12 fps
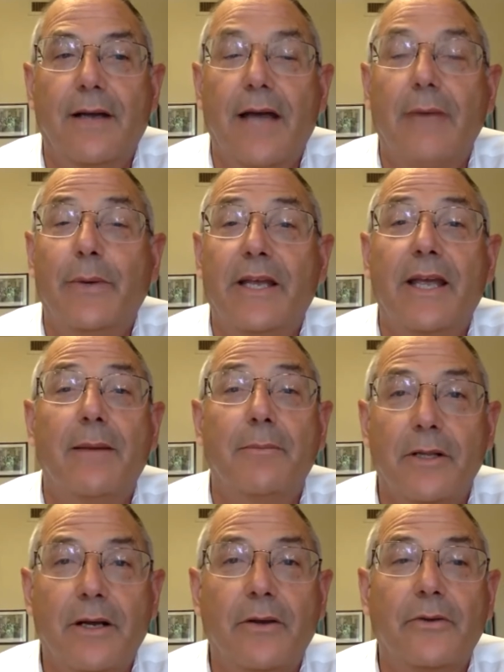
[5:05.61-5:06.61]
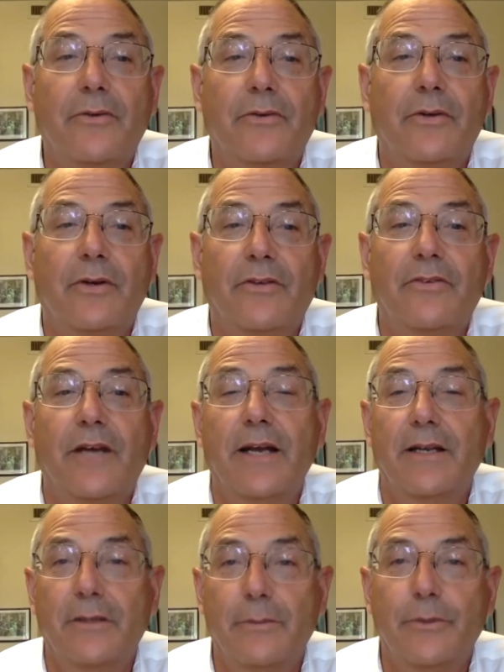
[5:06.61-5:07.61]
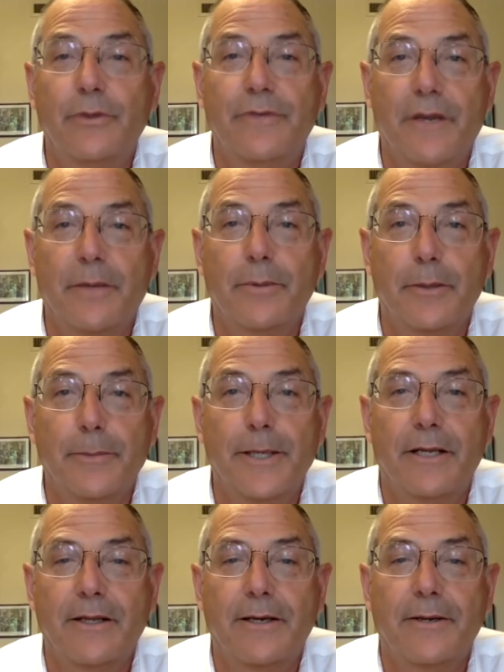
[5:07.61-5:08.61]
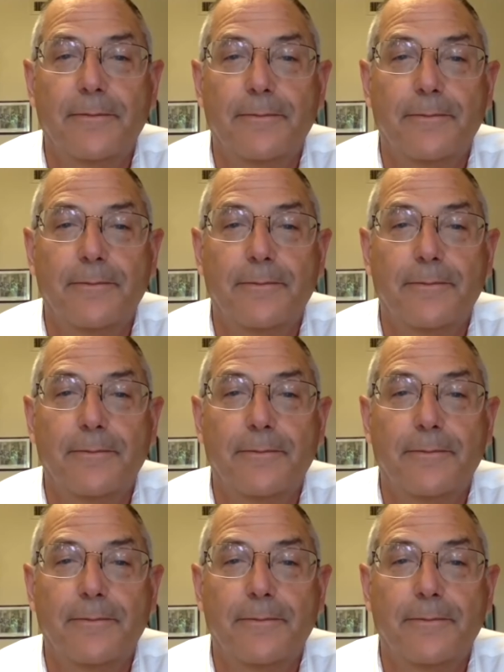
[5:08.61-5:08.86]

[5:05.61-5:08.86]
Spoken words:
and we came close to deciding to move there permanently.